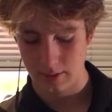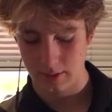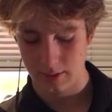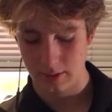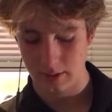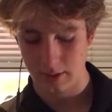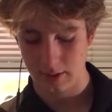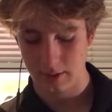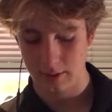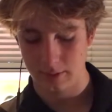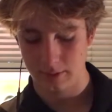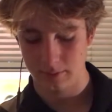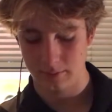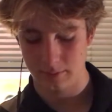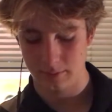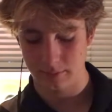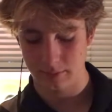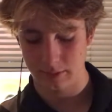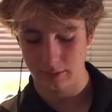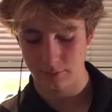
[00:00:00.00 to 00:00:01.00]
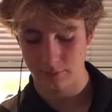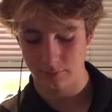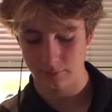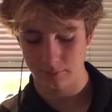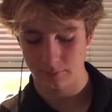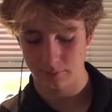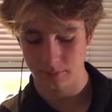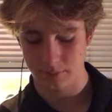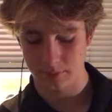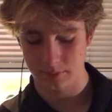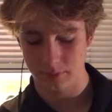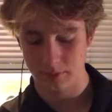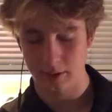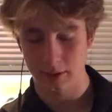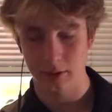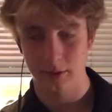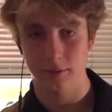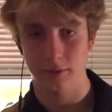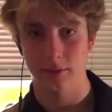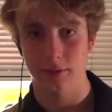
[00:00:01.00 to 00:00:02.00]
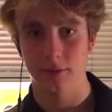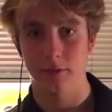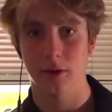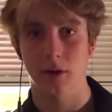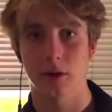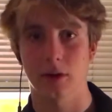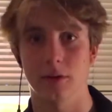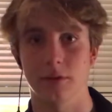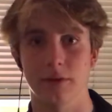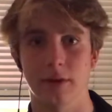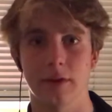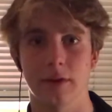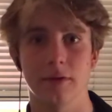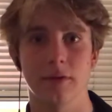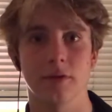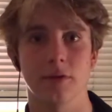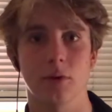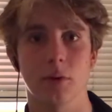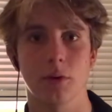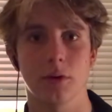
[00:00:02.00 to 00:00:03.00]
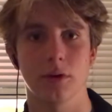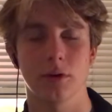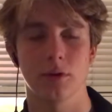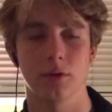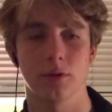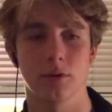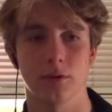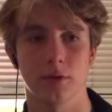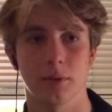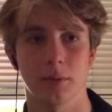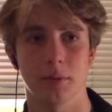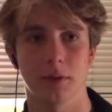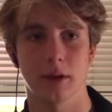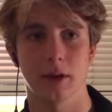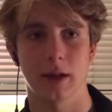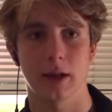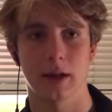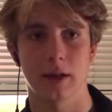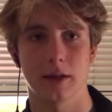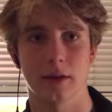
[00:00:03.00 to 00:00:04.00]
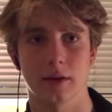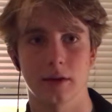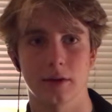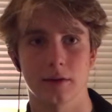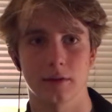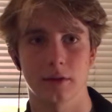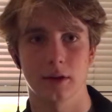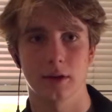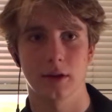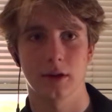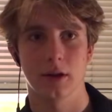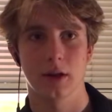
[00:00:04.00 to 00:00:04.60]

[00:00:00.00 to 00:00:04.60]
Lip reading: he's completely sincere. He says he's going to do something, and he does it.